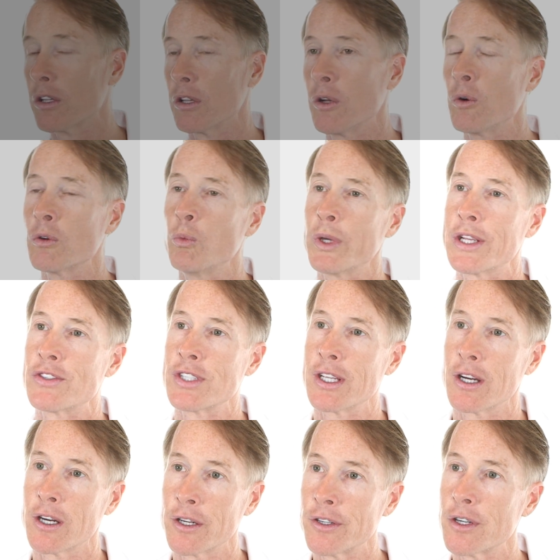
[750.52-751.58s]
alone, we could see
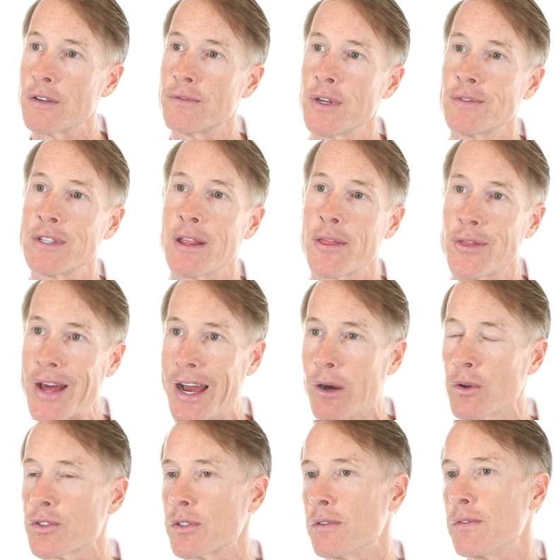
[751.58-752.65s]

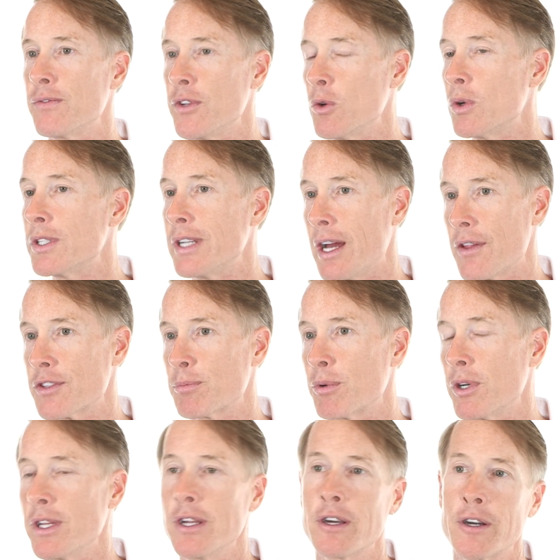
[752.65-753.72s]
150,000 fewer deaths per
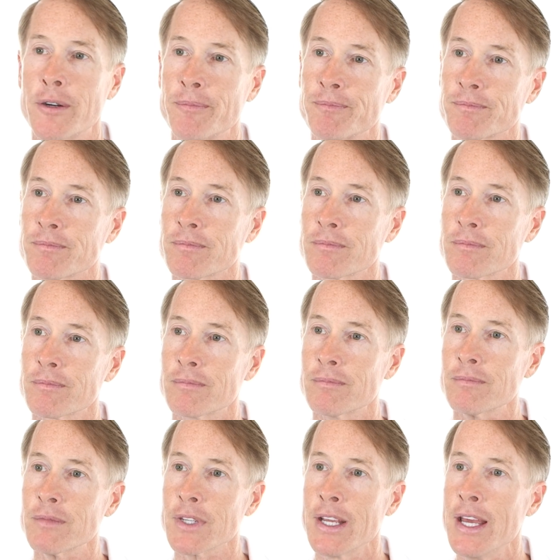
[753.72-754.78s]
year.
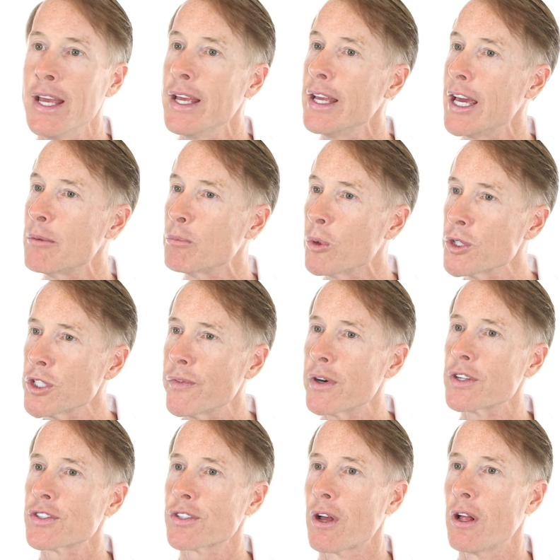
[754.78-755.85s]
And most of our
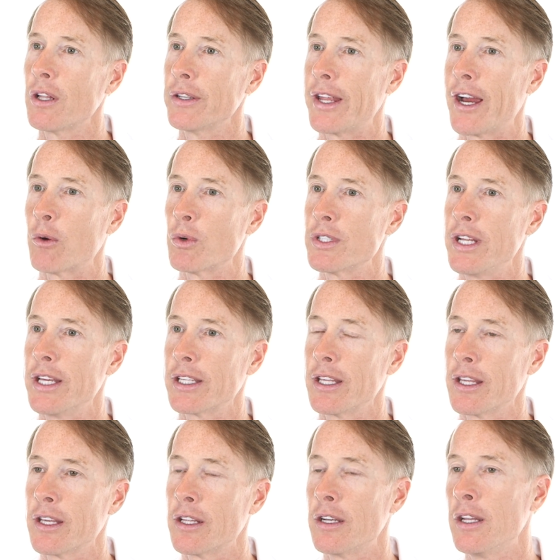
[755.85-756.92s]
salt now we're taking
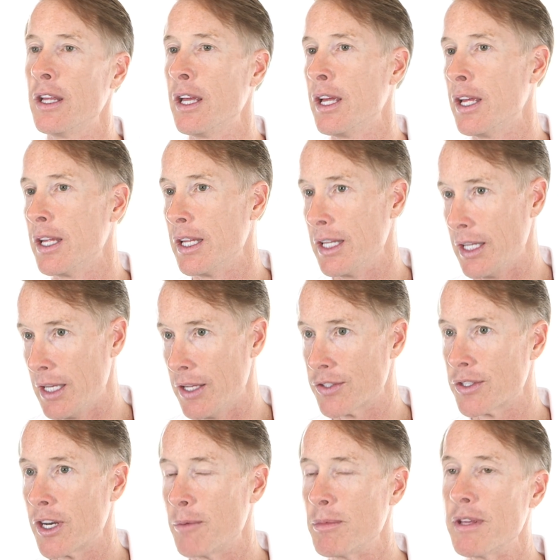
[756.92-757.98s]
in is
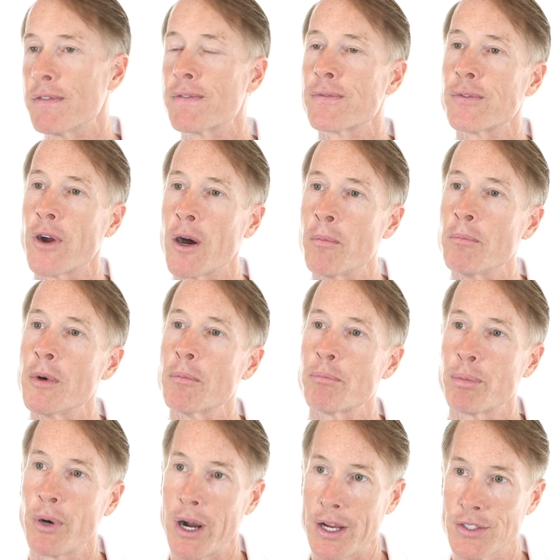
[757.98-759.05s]
going to be from
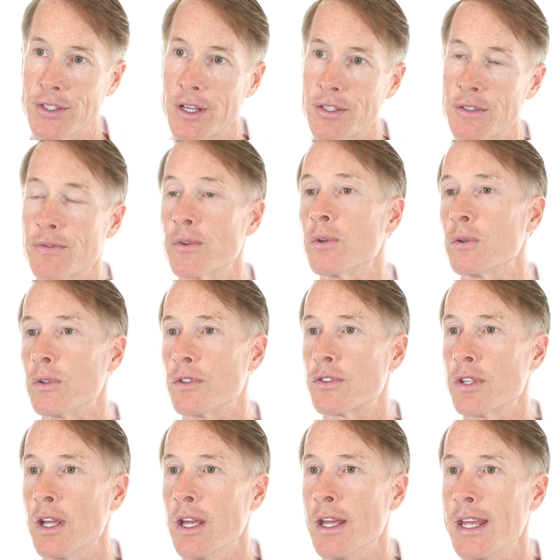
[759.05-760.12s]
processed foods.
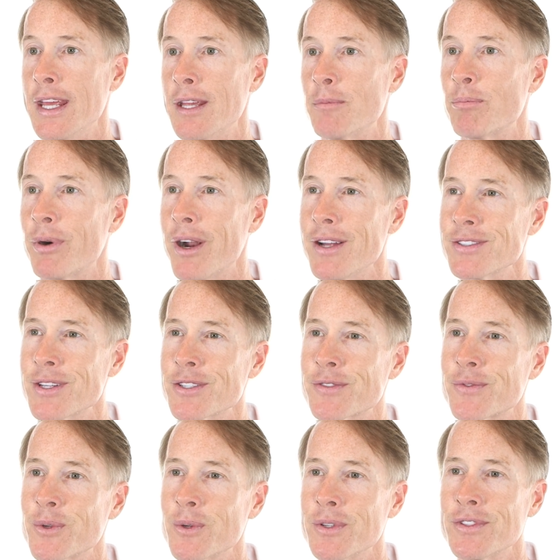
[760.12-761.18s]
And processed
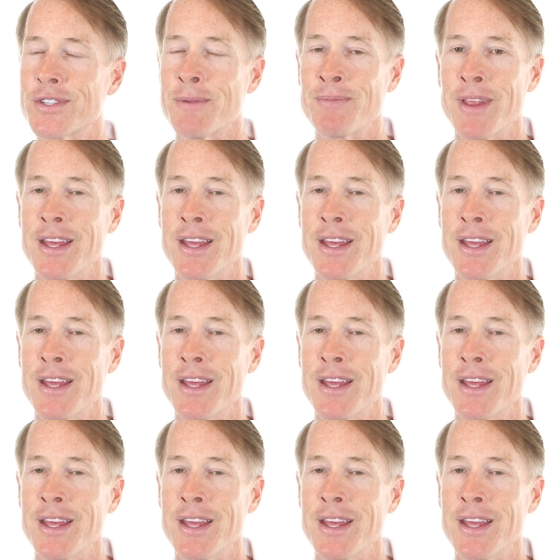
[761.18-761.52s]
foods,